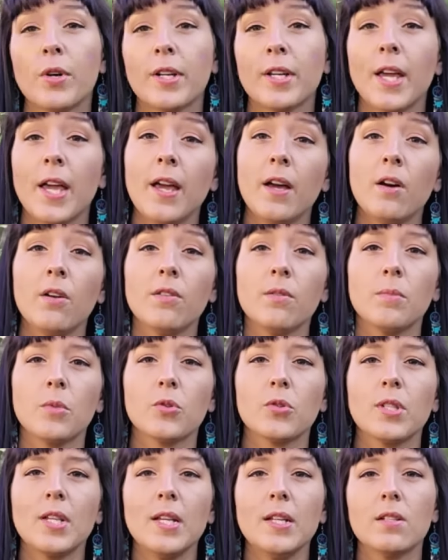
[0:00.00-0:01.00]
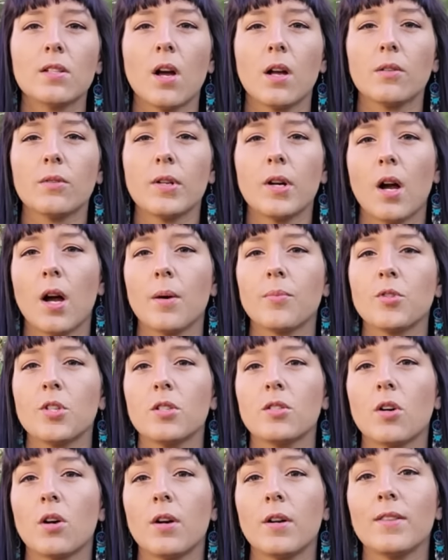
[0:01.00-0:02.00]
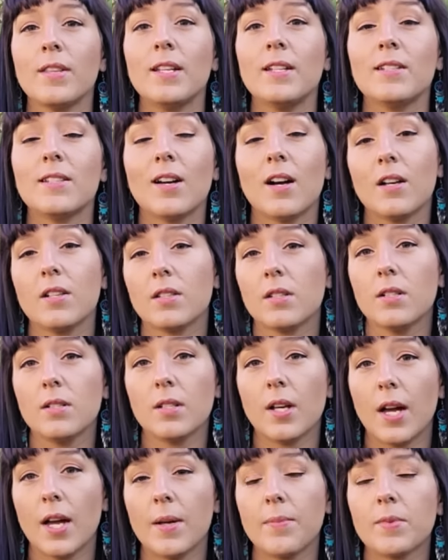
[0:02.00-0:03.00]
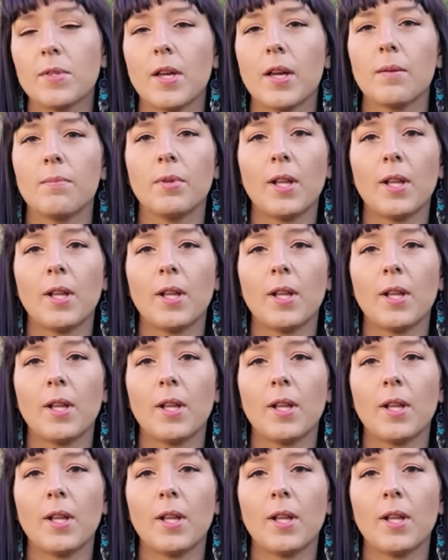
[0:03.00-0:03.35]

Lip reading: For kale, the most heat-tolerant options are the Tuscan types